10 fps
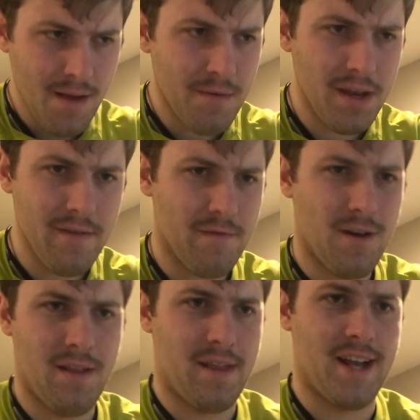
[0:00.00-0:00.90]
But even
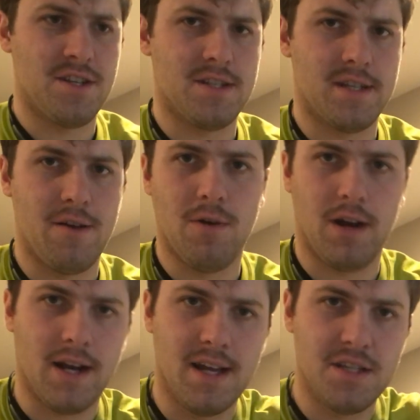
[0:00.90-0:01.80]
further than that, just to stay
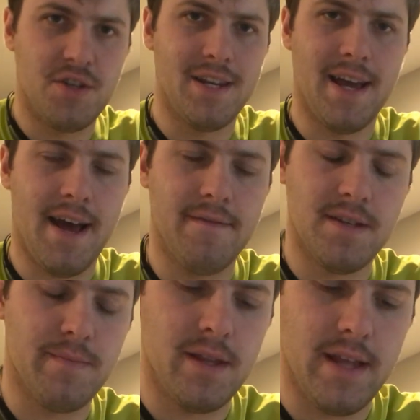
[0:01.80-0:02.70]
organized, you need to have
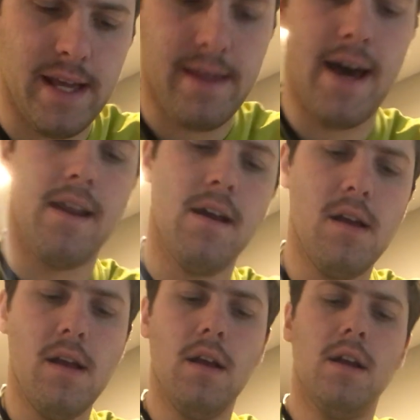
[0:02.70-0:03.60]
something like that.
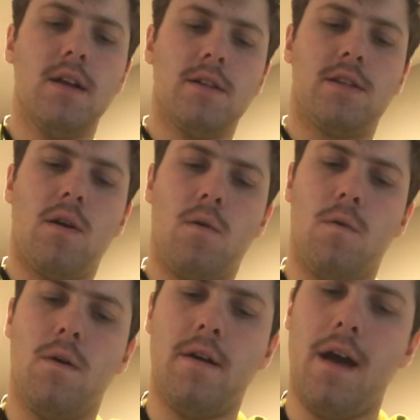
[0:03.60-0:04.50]

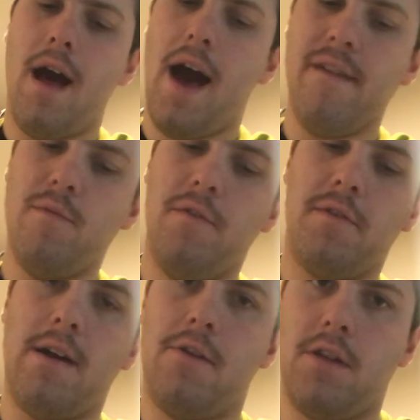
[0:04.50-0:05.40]
So I've
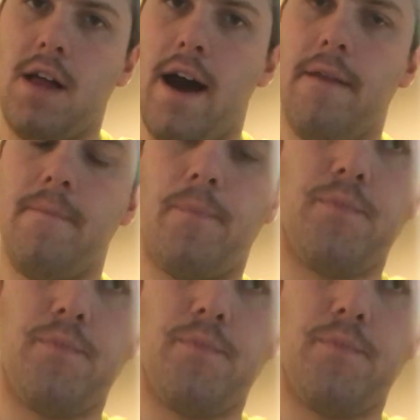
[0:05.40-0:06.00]
moved around a lot